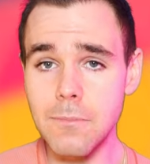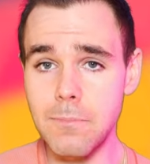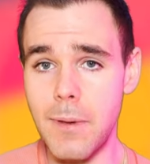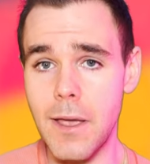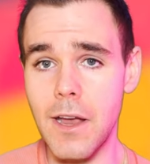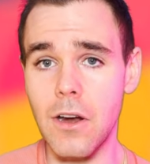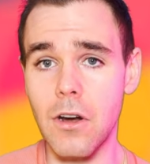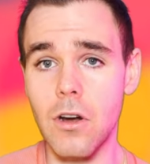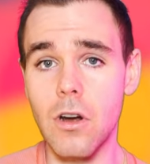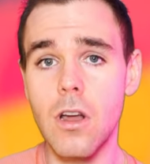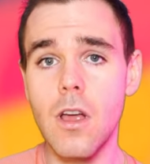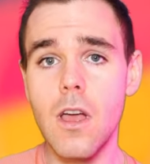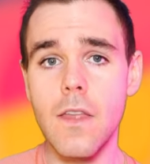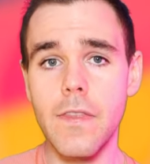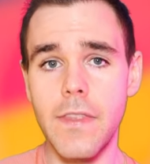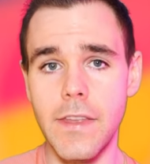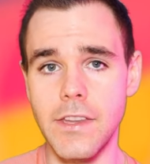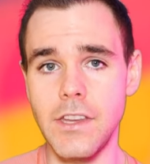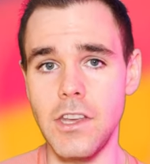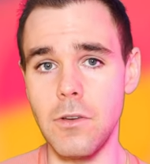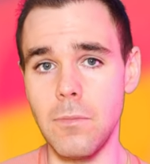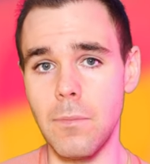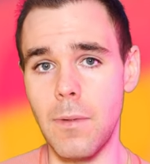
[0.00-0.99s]
bigger than
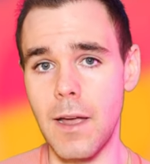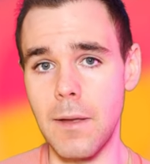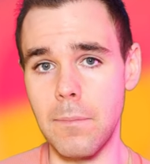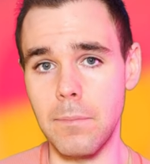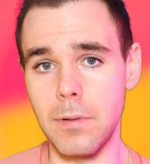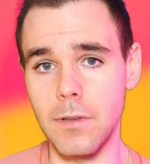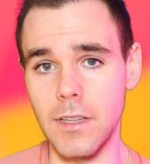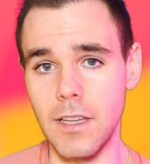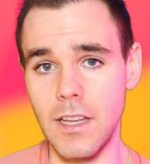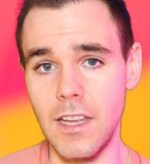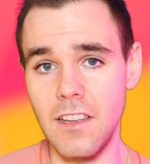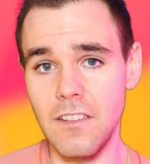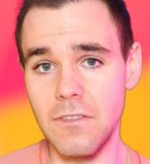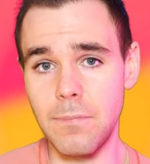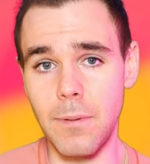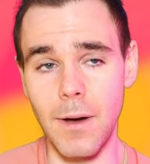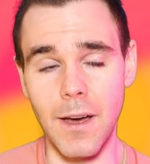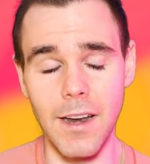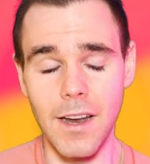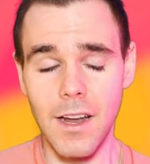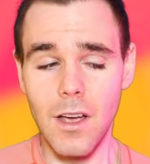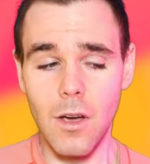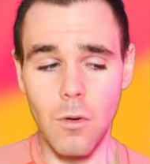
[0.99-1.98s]
you might believe, but
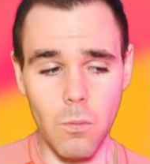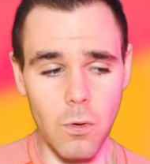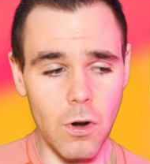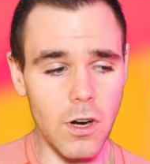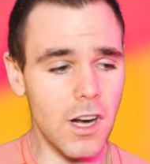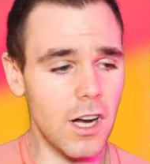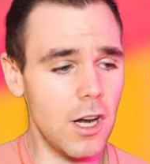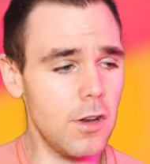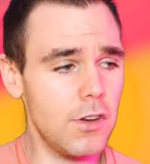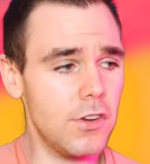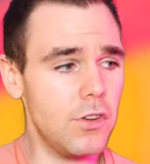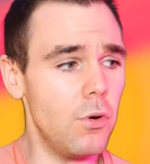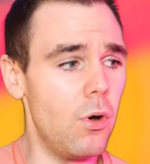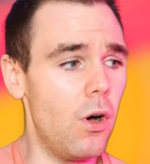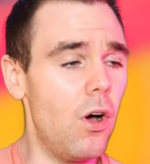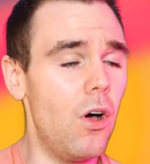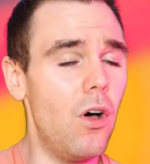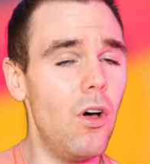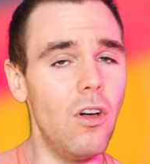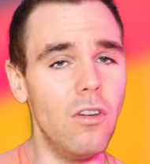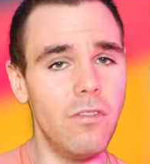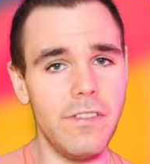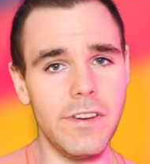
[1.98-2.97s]
we're going to do a
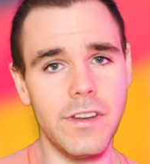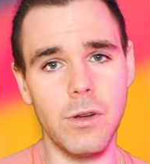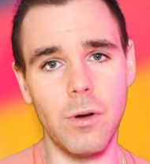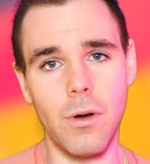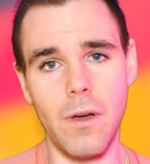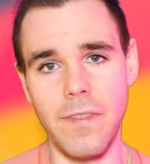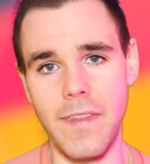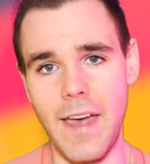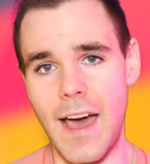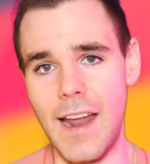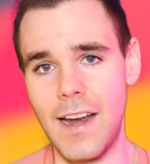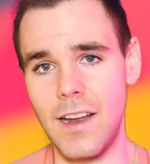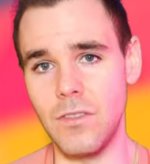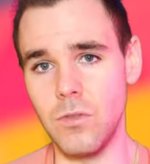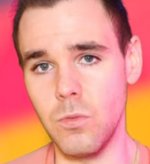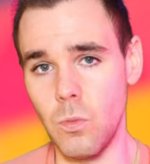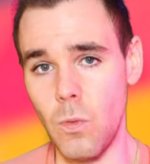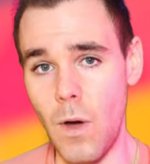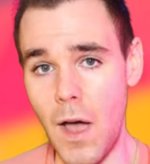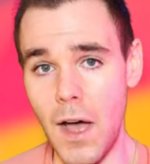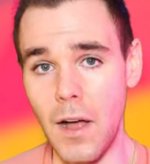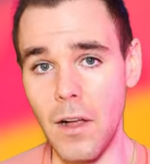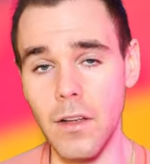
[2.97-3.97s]
whole video on that as
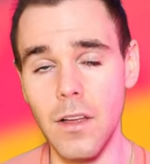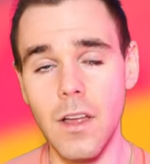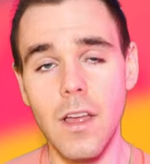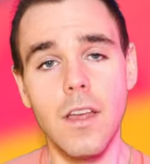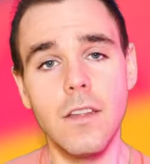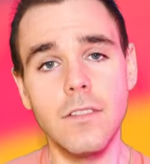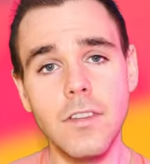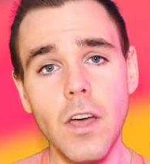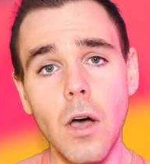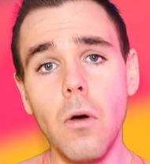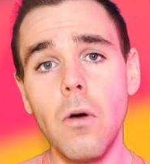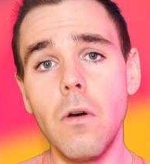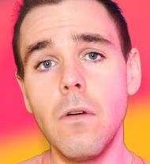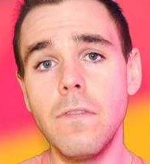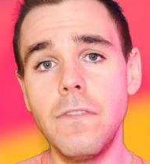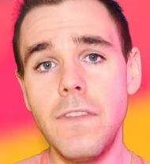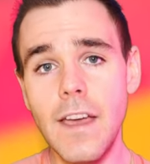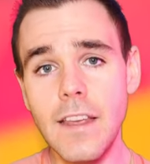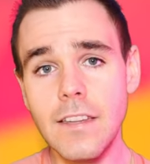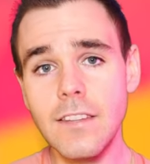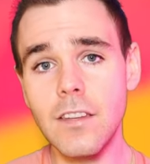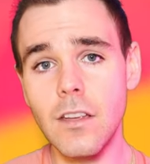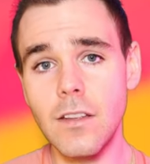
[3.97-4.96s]
well. So
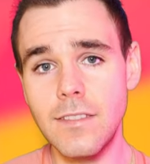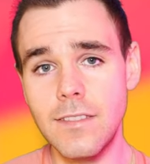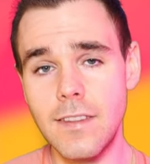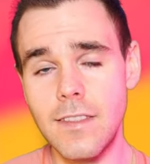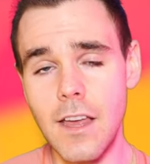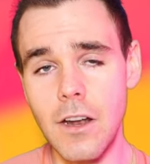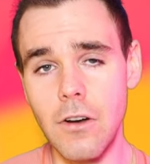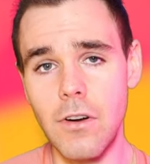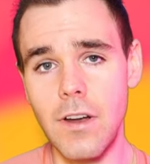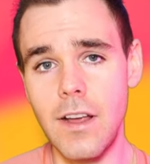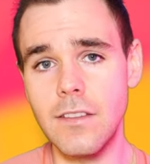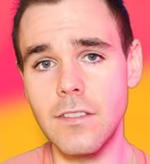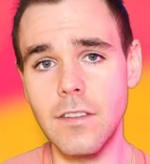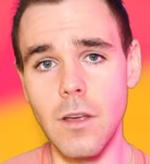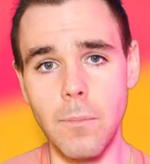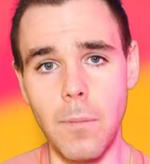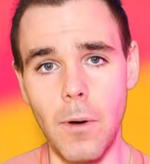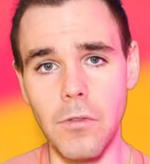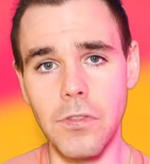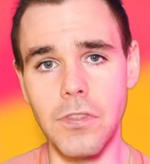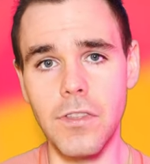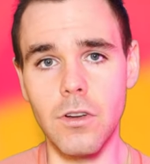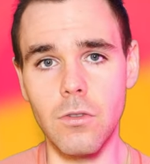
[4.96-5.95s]
this theory is
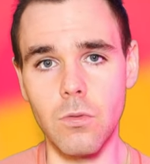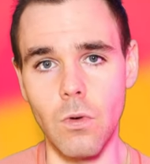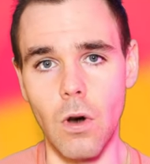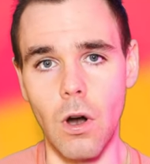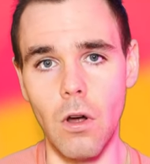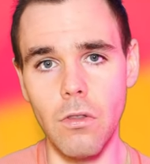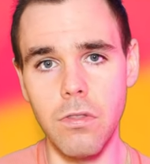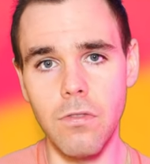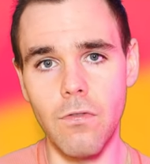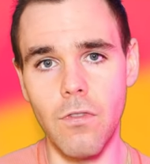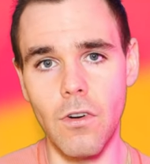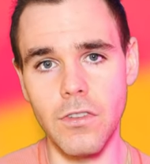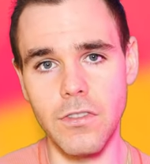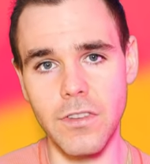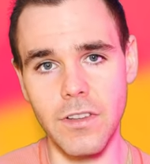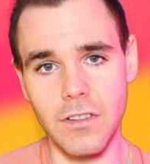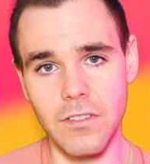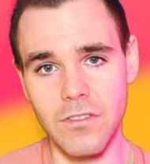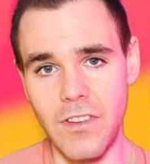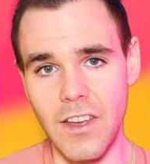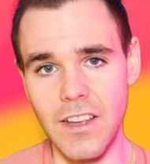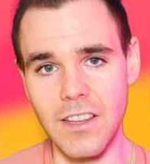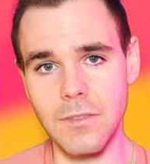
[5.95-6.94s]
about the growth versus
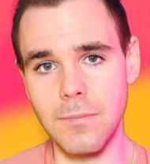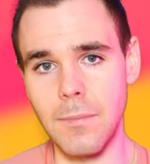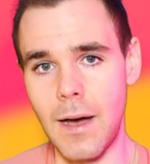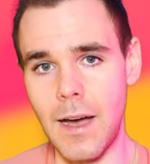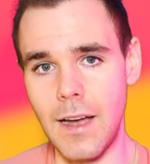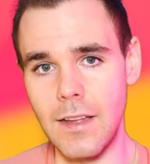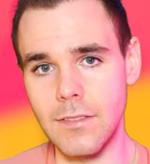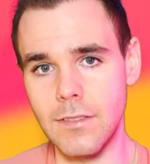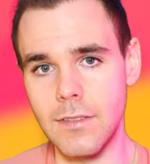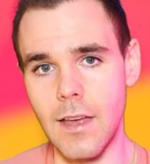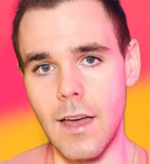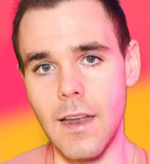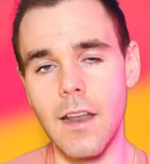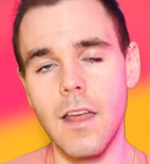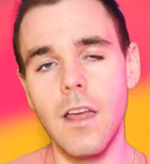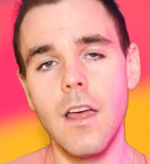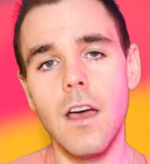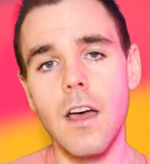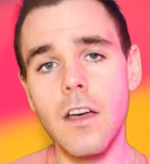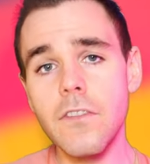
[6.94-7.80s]
fixed mindset. A